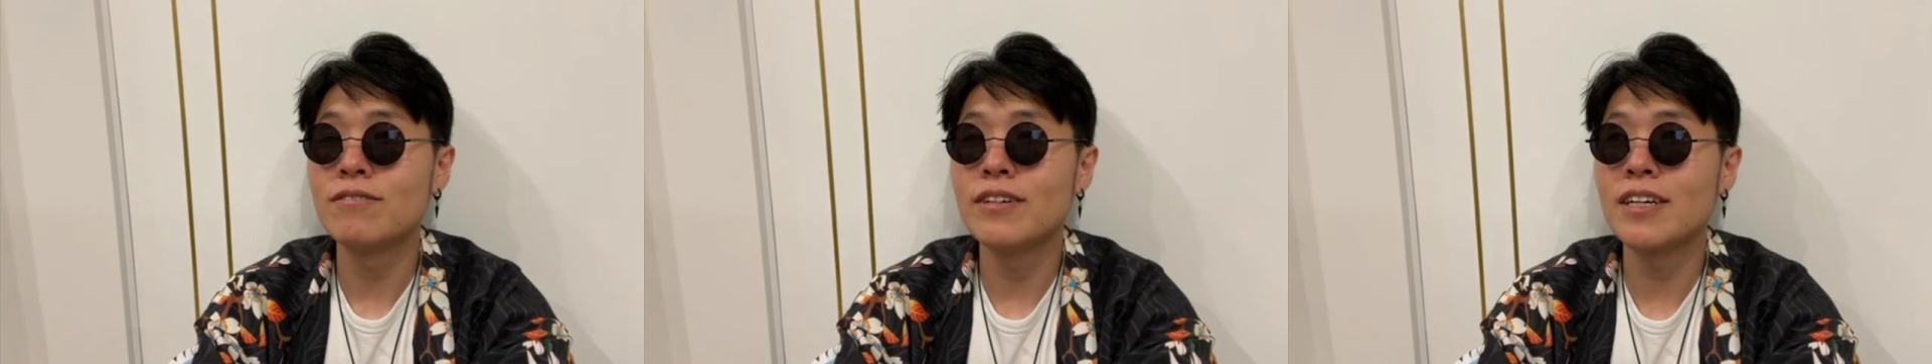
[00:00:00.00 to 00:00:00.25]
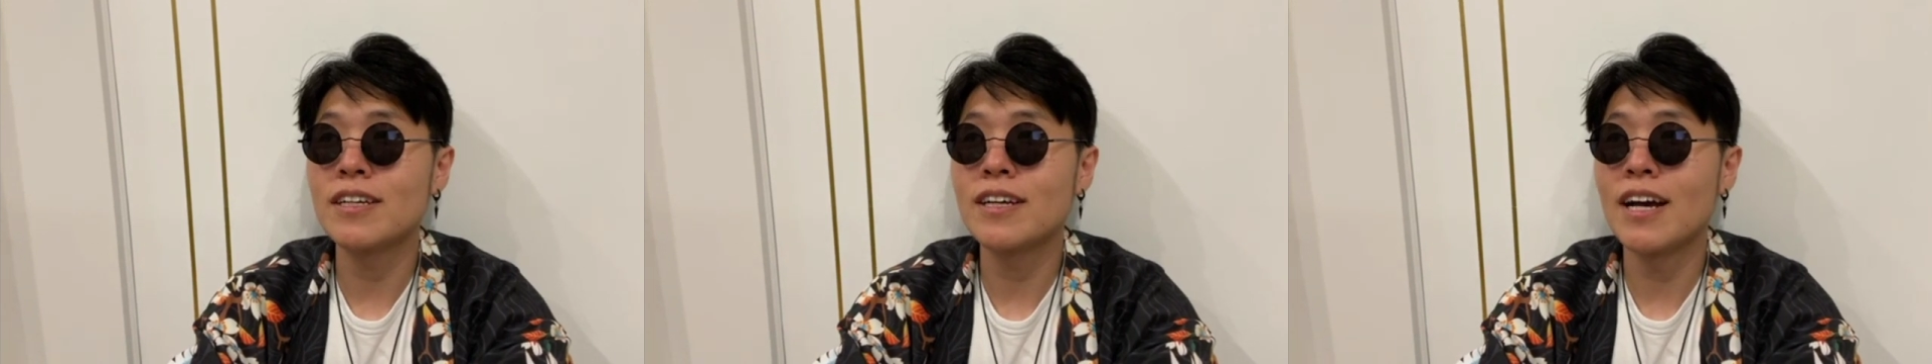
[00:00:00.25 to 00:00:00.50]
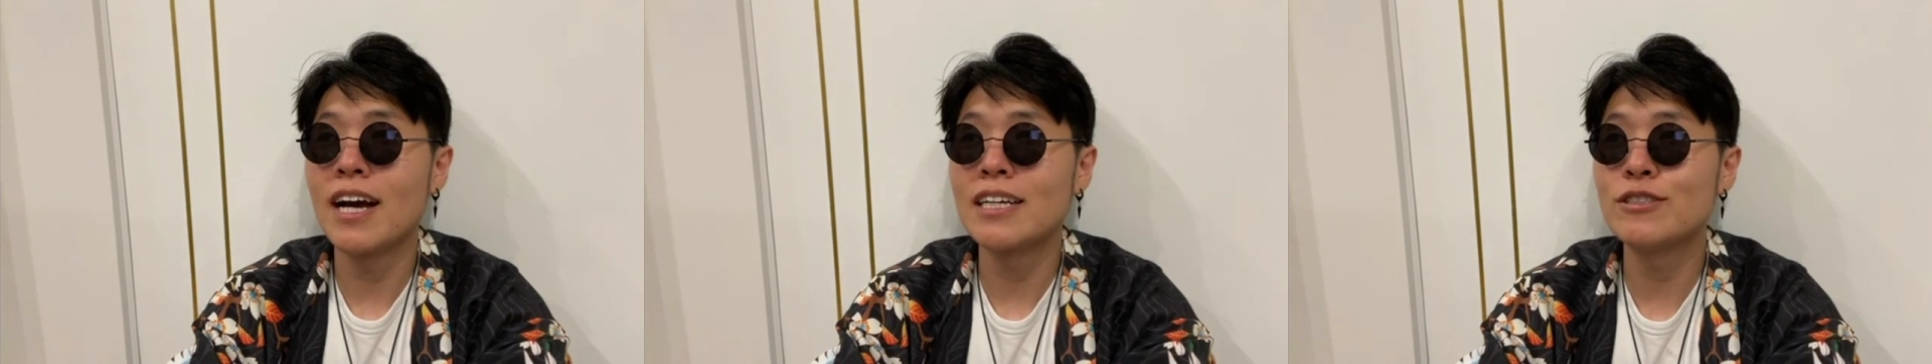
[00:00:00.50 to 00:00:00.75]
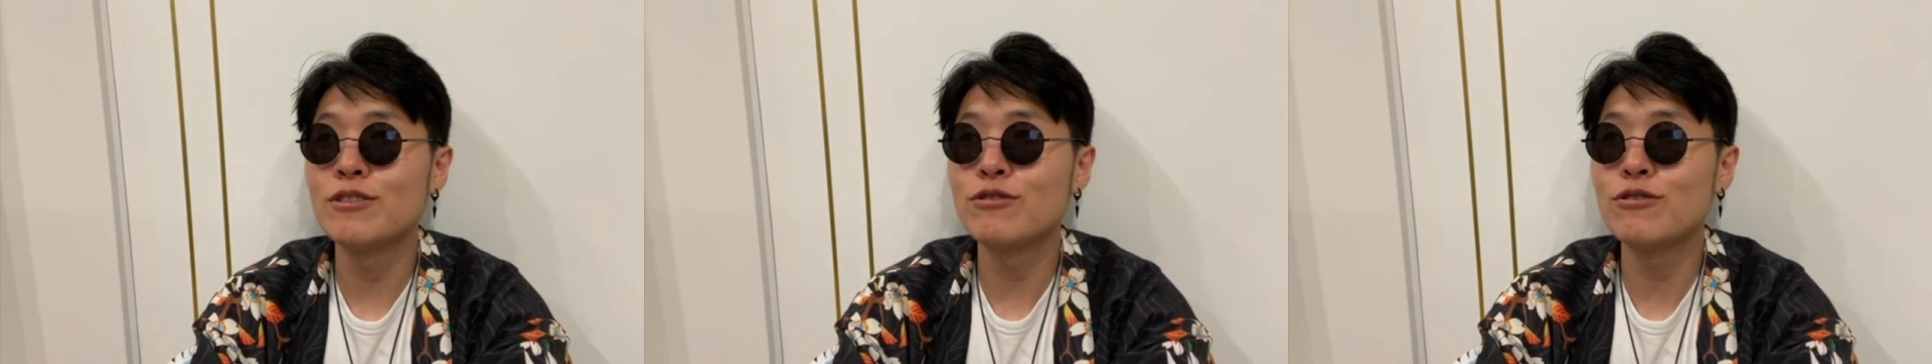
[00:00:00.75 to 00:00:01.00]
fake
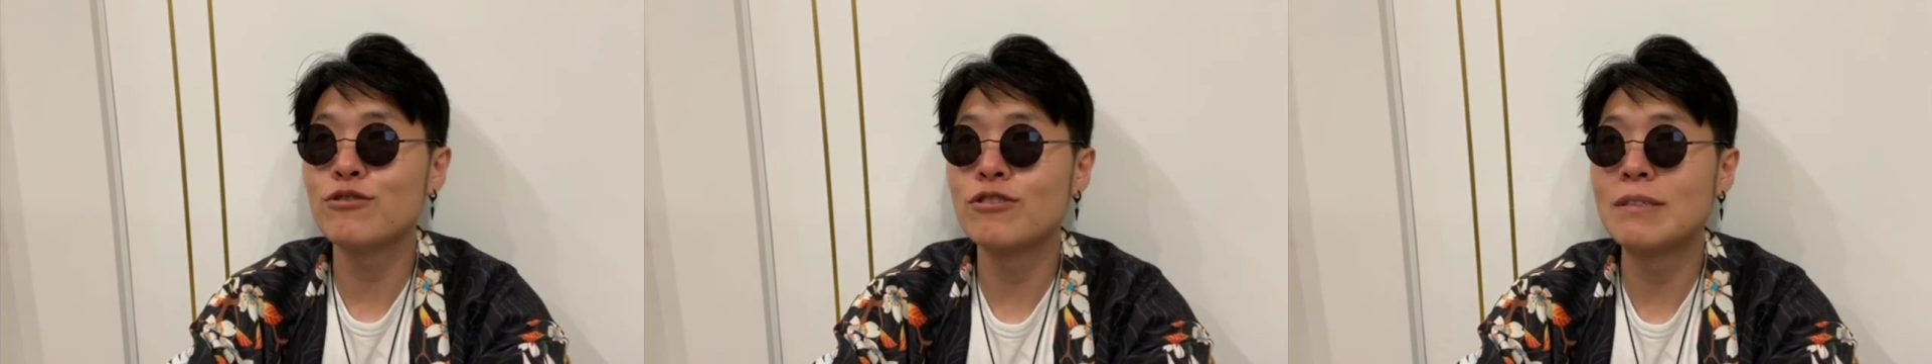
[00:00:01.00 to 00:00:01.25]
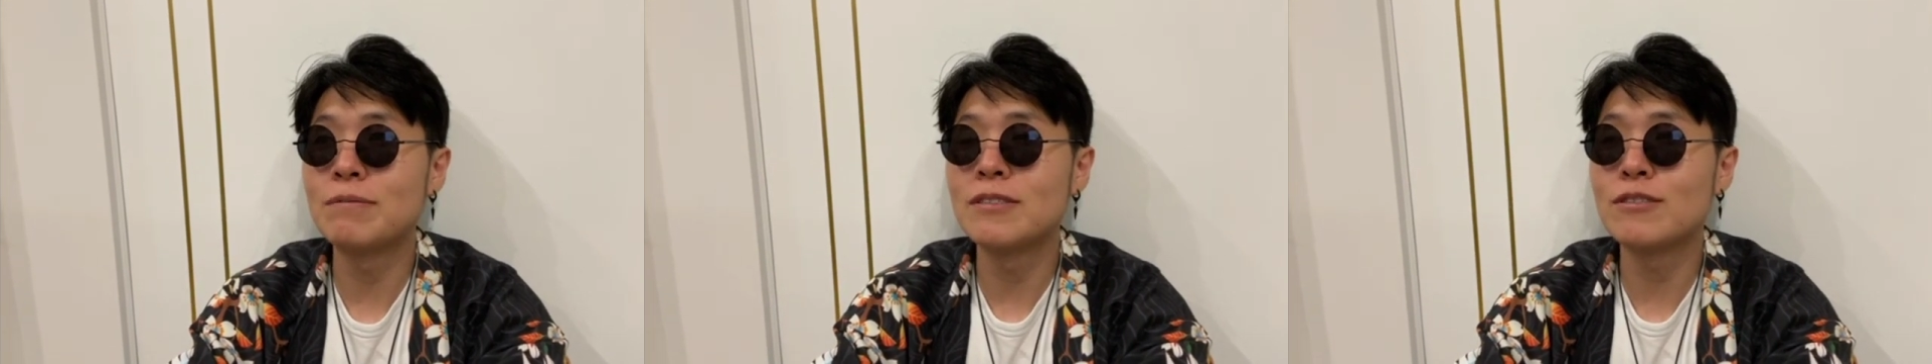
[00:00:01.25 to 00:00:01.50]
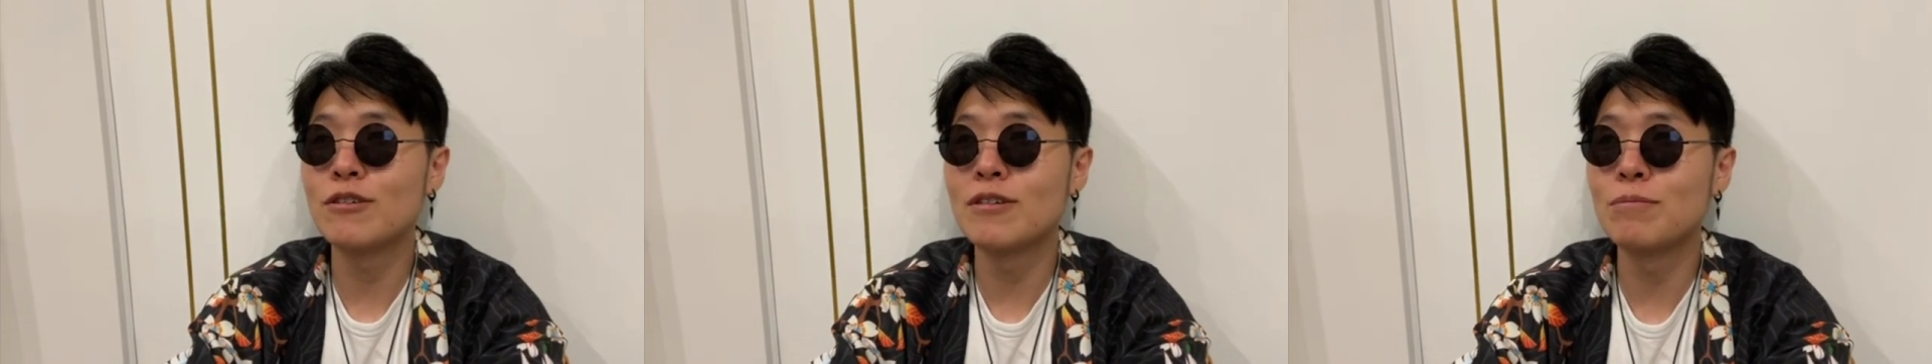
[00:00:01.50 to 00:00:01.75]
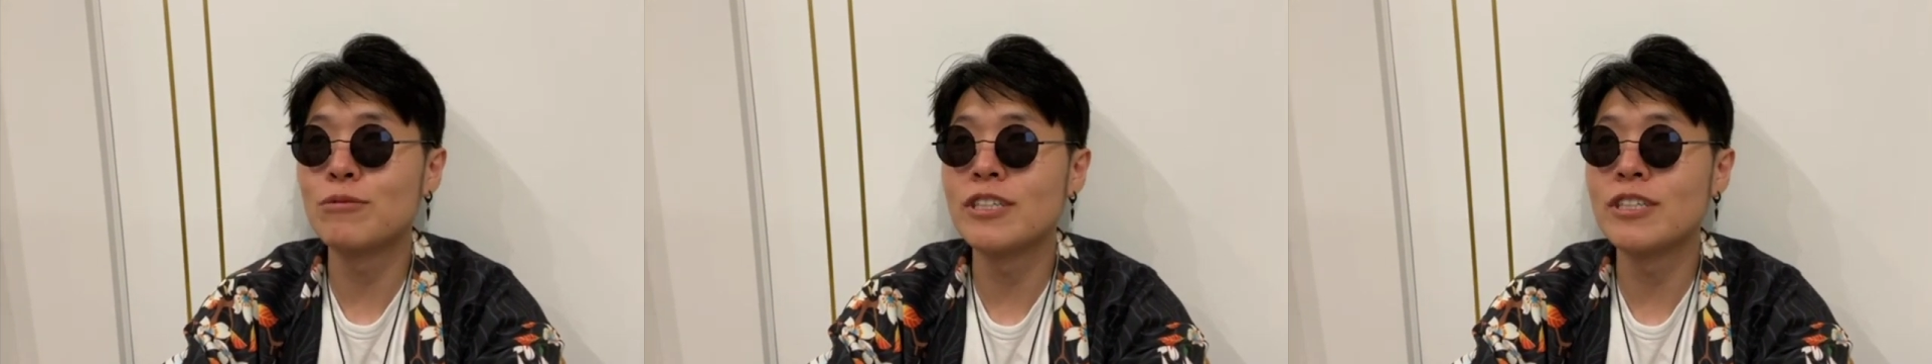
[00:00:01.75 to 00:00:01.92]
ass new streamers don't